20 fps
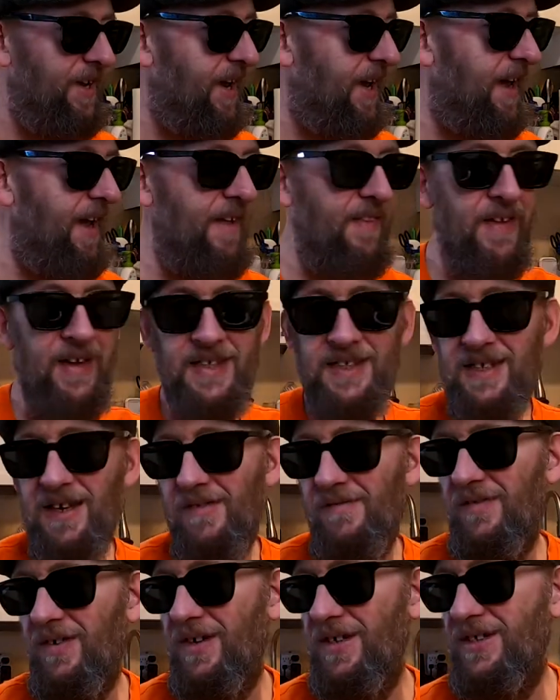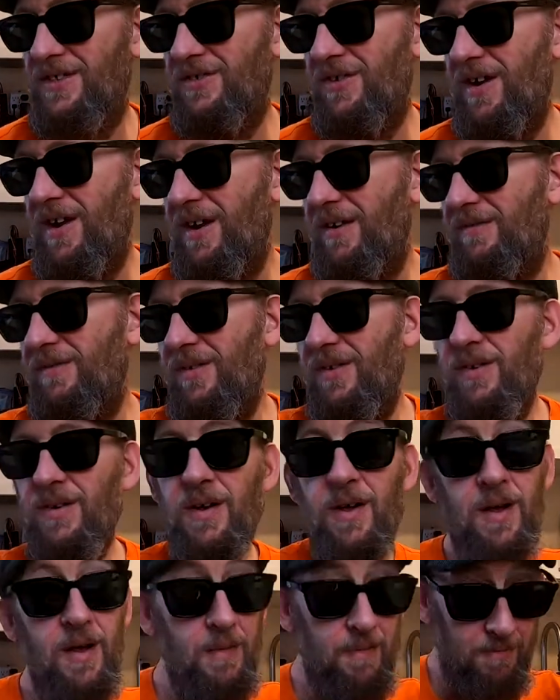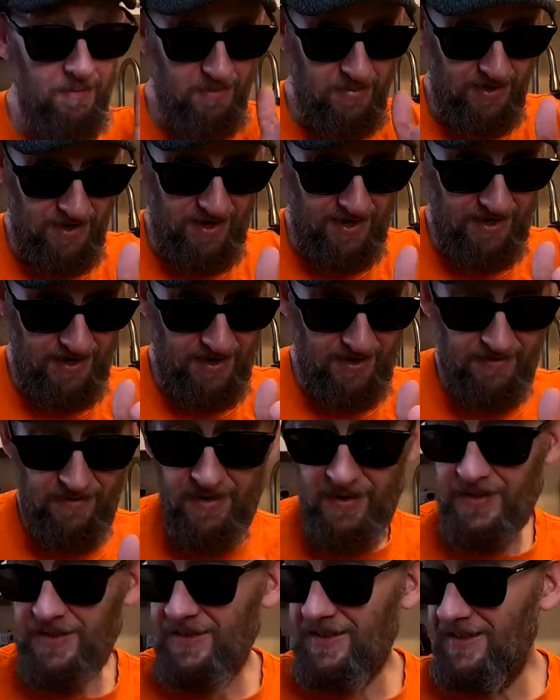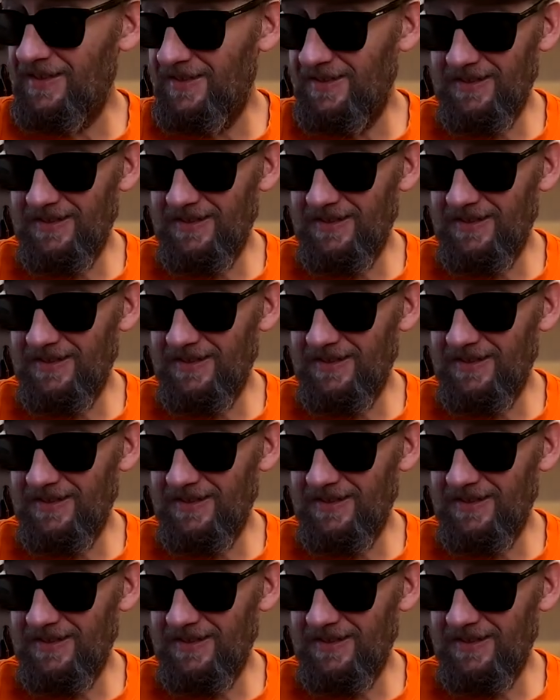dead, that's not very tranquil. But I digress.